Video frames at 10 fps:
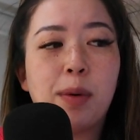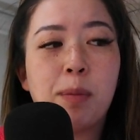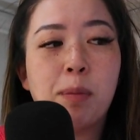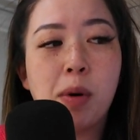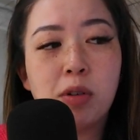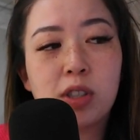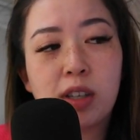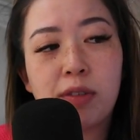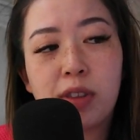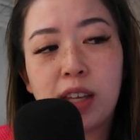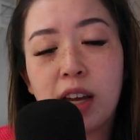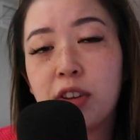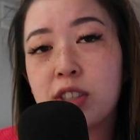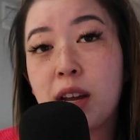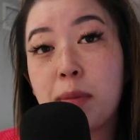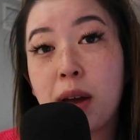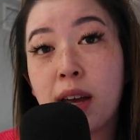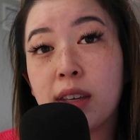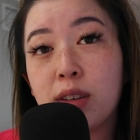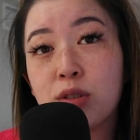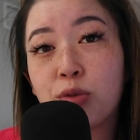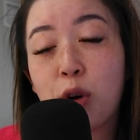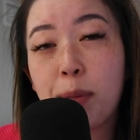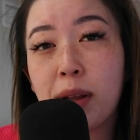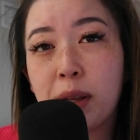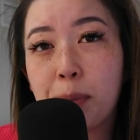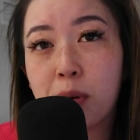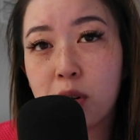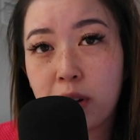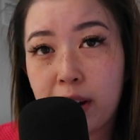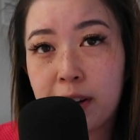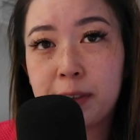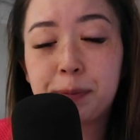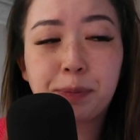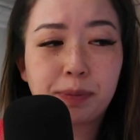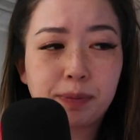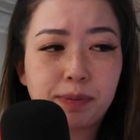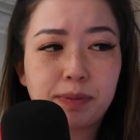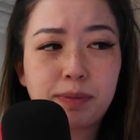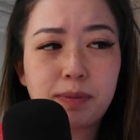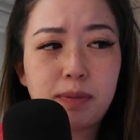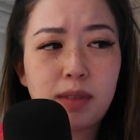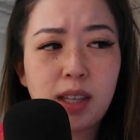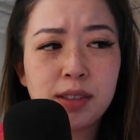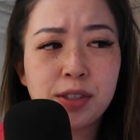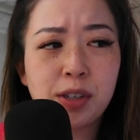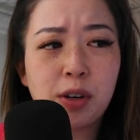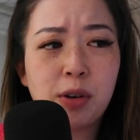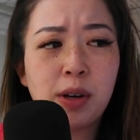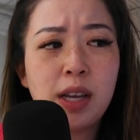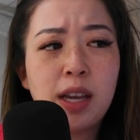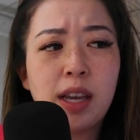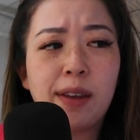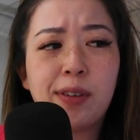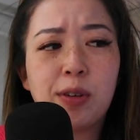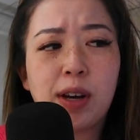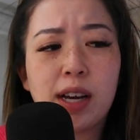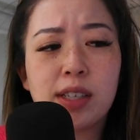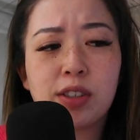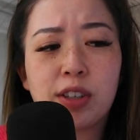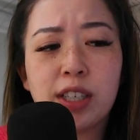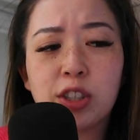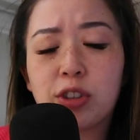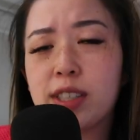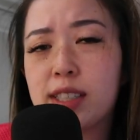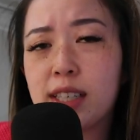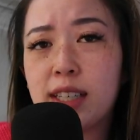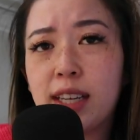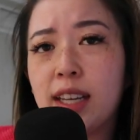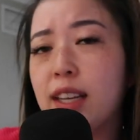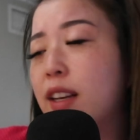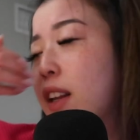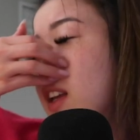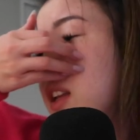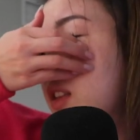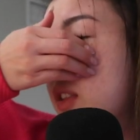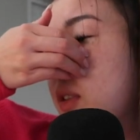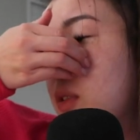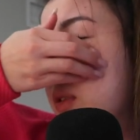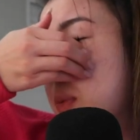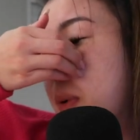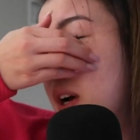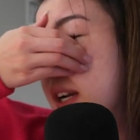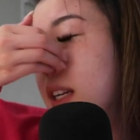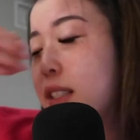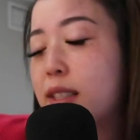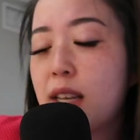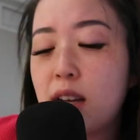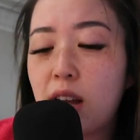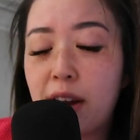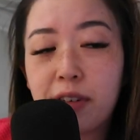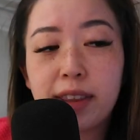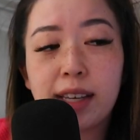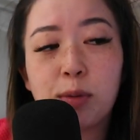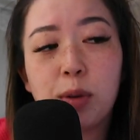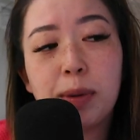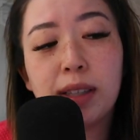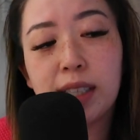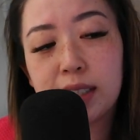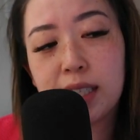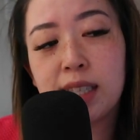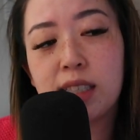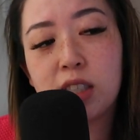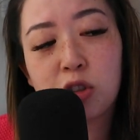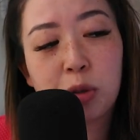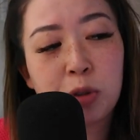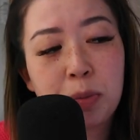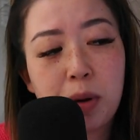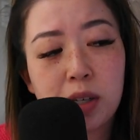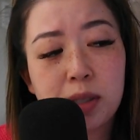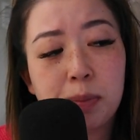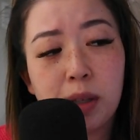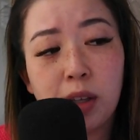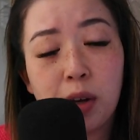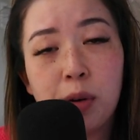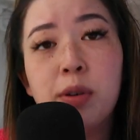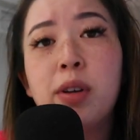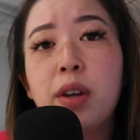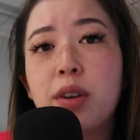Most of the other time I use FORABELI Pro Care. So if you guys are interested in those products, everything will be linked in the description box below.